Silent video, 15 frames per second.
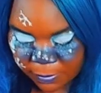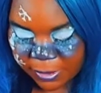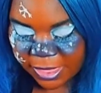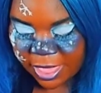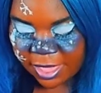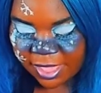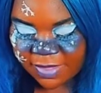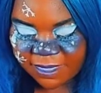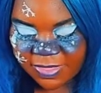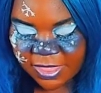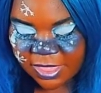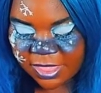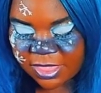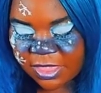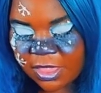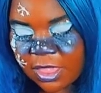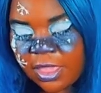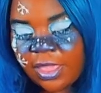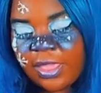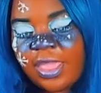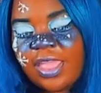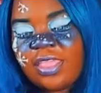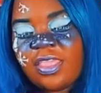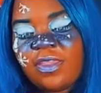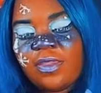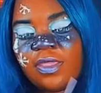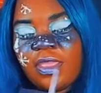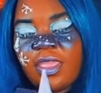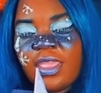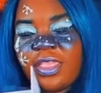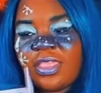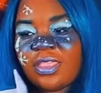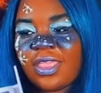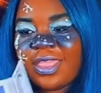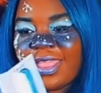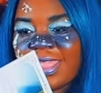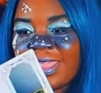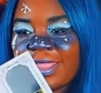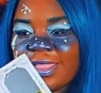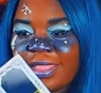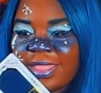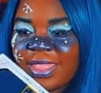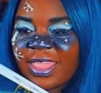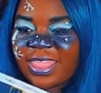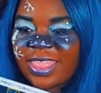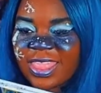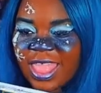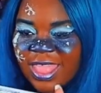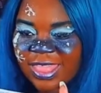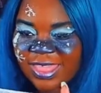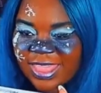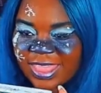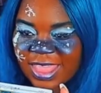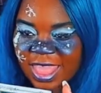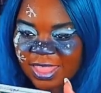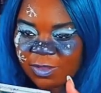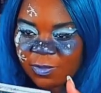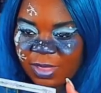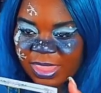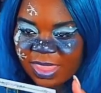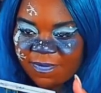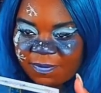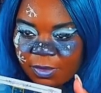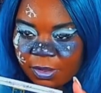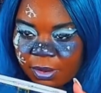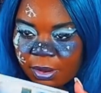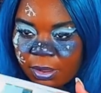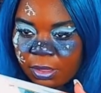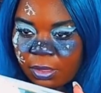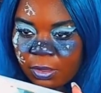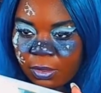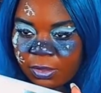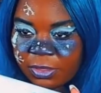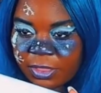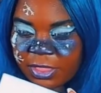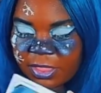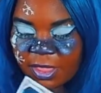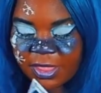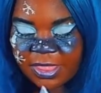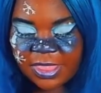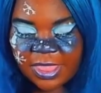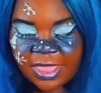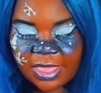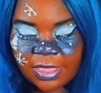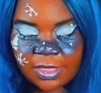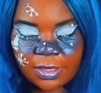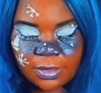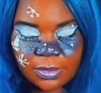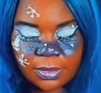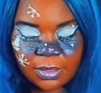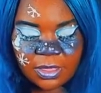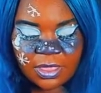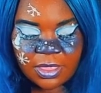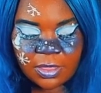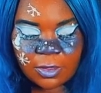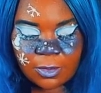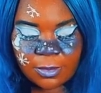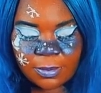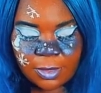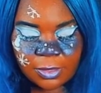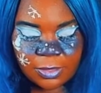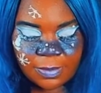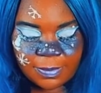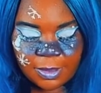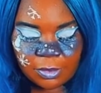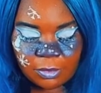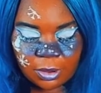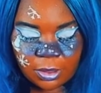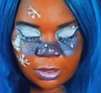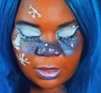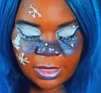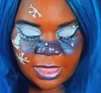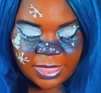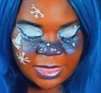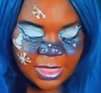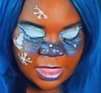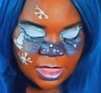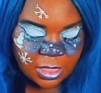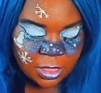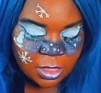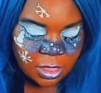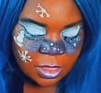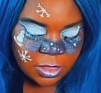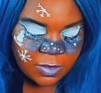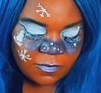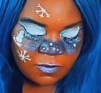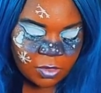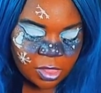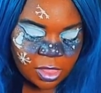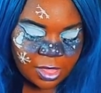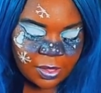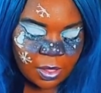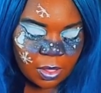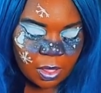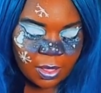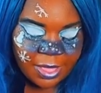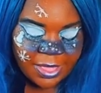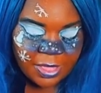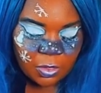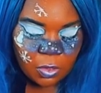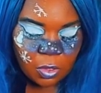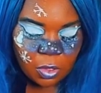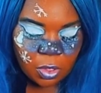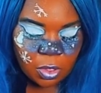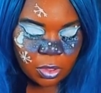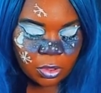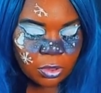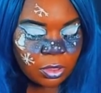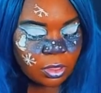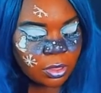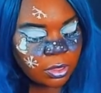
okay. I love this. Okay, so it's got a little Lazada sign or whatever on the side here, on the mirror. And then you've got like icon,